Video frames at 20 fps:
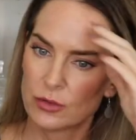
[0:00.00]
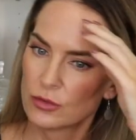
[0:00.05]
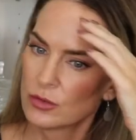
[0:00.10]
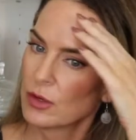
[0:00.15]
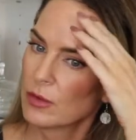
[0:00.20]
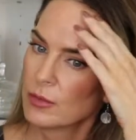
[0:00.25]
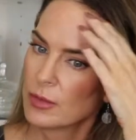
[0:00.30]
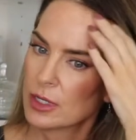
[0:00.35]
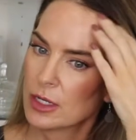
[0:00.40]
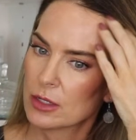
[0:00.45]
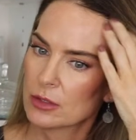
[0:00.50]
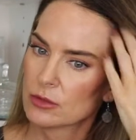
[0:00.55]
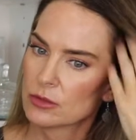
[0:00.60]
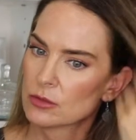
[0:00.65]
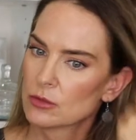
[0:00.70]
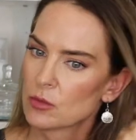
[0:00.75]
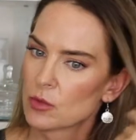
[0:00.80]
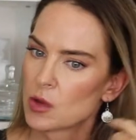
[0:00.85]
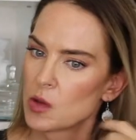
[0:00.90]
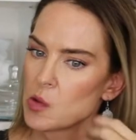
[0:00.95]
driving me nuts.
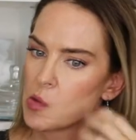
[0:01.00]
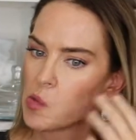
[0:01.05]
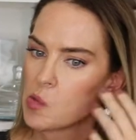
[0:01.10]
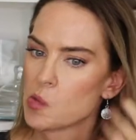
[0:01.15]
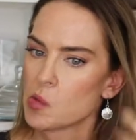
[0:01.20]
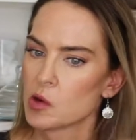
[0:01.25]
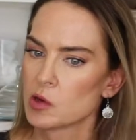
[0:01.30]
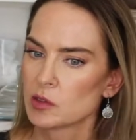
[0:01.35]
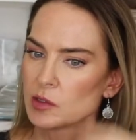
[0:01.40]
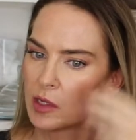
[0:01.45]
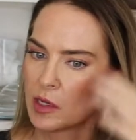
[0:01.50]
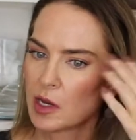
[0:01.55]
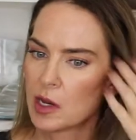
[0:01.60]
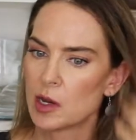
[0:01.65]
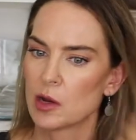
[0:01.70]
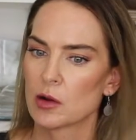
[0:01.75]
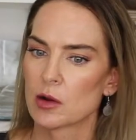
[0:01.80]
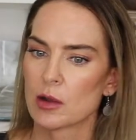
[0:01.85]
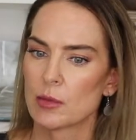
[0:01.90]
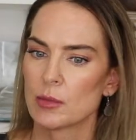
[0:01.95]
Okay, where's that
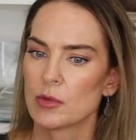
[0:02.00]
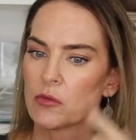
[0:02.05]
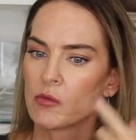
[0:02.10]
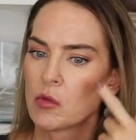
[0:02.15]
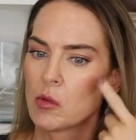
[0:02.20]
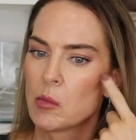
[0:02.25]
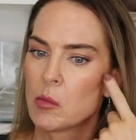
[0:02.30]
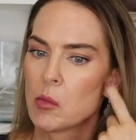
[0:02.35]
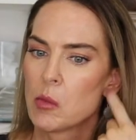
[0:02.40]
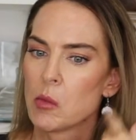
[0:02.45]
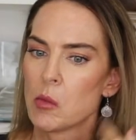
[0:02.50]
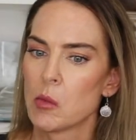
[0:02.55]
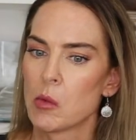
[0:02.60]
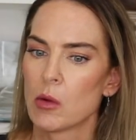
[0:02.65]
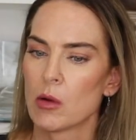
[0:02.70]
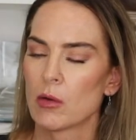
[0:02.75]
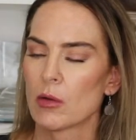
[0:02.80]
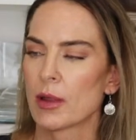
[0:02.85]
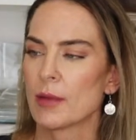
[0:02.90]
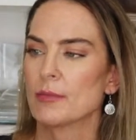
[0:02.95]
hair coming from? Okay.